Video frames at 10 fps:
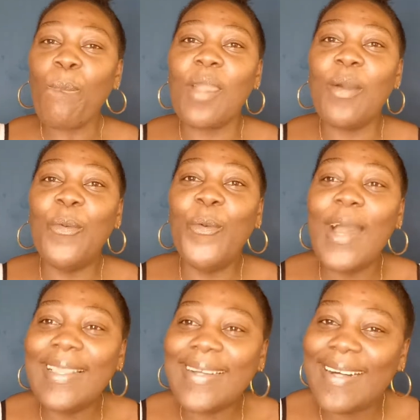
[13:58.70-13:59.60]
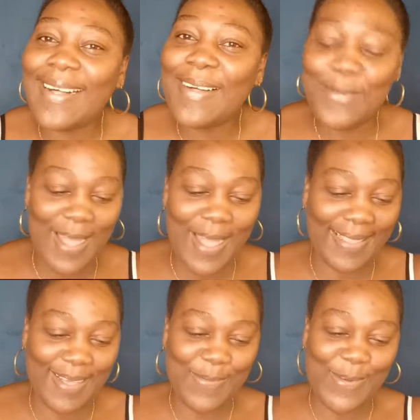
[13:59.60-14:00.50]
Welcome,
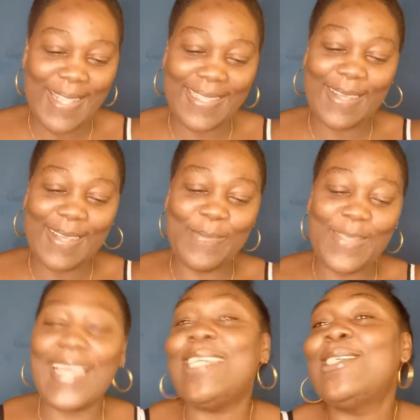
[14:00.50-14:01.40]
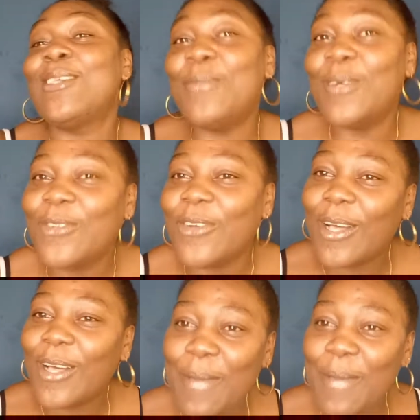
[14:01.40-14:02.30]
welcome, welcome. Thank you so much for
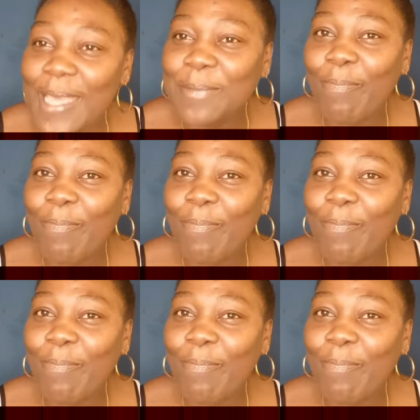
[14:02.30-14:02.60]
coming.